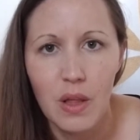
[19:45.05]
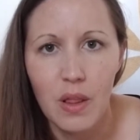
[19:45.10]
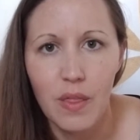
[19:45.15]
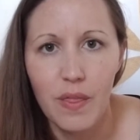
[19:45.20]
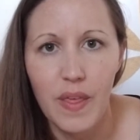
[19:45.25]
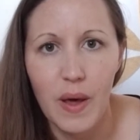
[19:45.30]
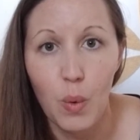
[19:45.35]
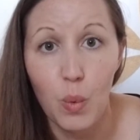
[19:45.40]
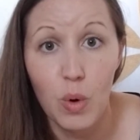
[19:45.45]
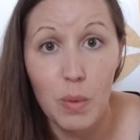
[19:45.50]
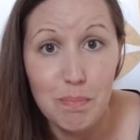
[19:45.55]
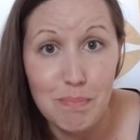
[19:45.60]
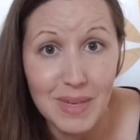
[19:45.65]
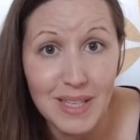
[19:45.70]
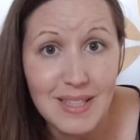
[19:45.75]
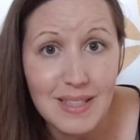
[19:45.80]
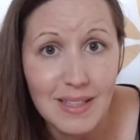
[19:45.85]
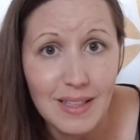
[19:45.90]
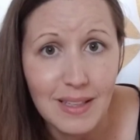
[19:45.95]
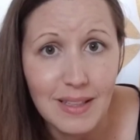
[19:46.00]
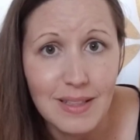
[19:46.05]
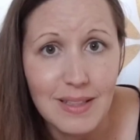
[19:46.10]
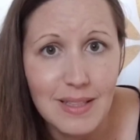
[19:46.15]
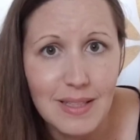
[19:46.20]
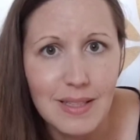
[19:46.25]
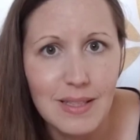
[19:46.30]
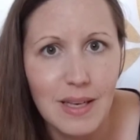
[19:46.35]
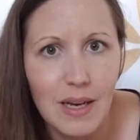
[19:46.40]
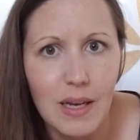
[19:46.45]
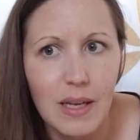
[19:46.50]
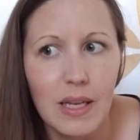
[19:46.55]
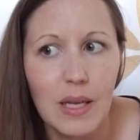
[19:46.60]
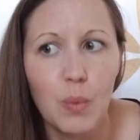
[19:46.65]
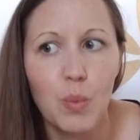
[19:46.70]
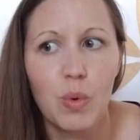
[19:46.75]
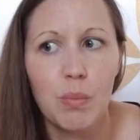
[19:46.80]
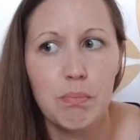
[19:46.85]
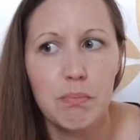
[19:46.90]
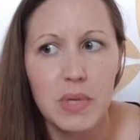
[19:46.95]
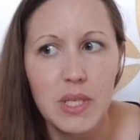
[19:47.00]
that we're missing in society and
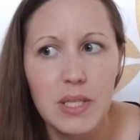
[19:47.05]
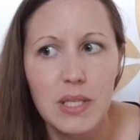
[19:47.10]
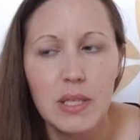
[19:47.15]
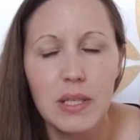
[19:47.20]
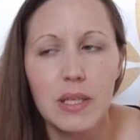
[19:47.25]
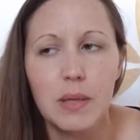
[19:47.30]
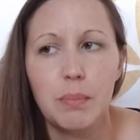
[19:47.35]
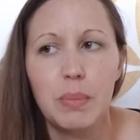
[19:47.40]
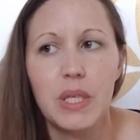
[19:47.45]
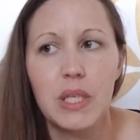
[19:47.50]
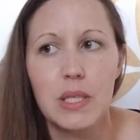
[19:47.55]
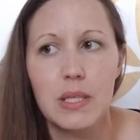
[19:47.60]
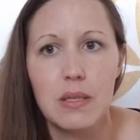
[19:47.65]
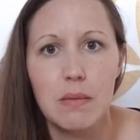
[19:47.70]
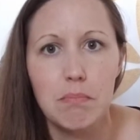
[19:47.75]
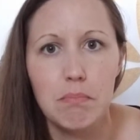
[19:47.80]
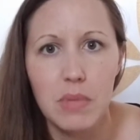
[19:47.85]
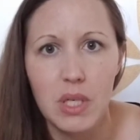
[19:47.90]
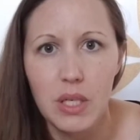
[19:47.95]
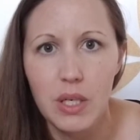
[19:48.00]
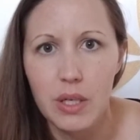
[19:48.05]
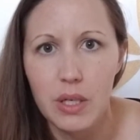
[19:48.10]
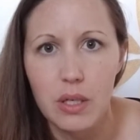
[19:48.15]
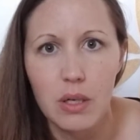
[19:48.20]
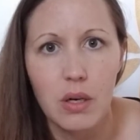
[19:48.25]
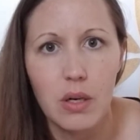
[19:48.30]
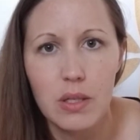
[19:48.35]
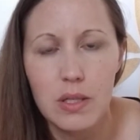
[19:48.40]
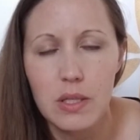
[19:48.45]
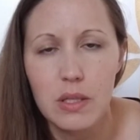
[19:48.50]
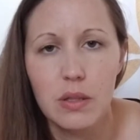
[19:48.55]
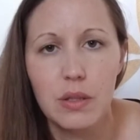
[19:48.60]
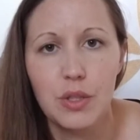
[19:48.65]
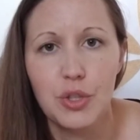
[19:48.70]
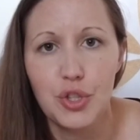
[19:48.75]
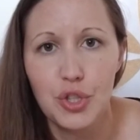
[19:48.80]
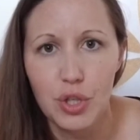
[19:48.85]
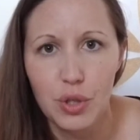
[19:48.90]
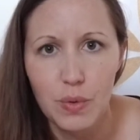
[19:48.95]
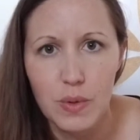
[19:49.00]
we're missing it because the media constantly
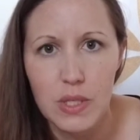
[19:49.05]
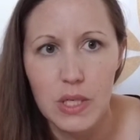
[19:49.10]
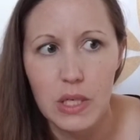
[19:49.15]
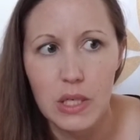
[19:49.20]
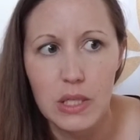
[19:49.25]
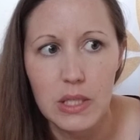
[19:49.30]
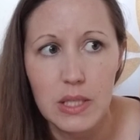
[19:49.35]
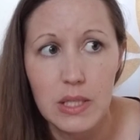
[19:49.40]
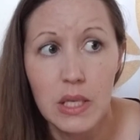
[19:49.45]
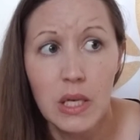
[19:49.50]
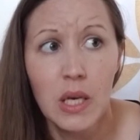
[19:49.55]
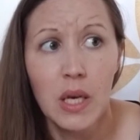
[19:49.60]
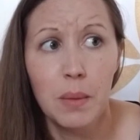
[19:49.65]
shows us